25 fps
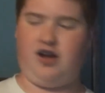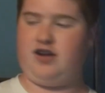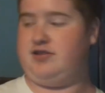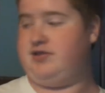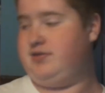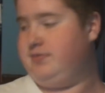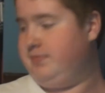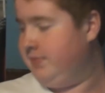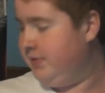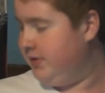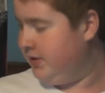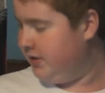
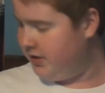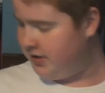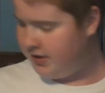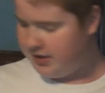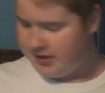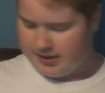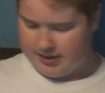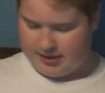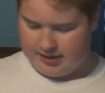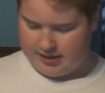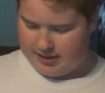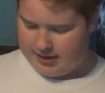awesome.
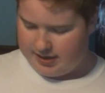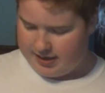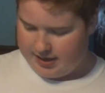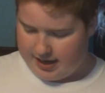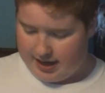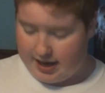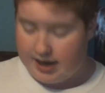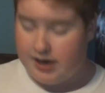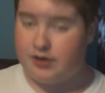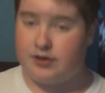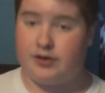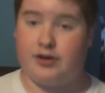
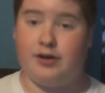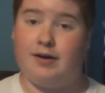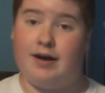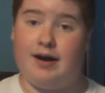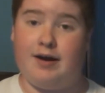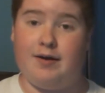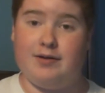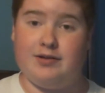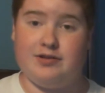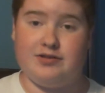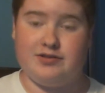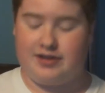I don't know
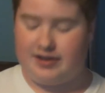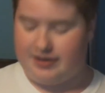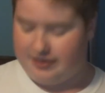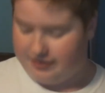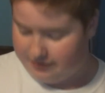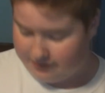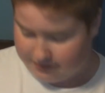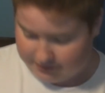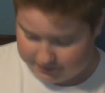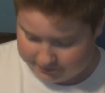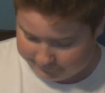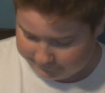how else. I
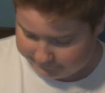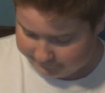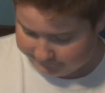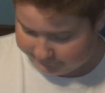don't know.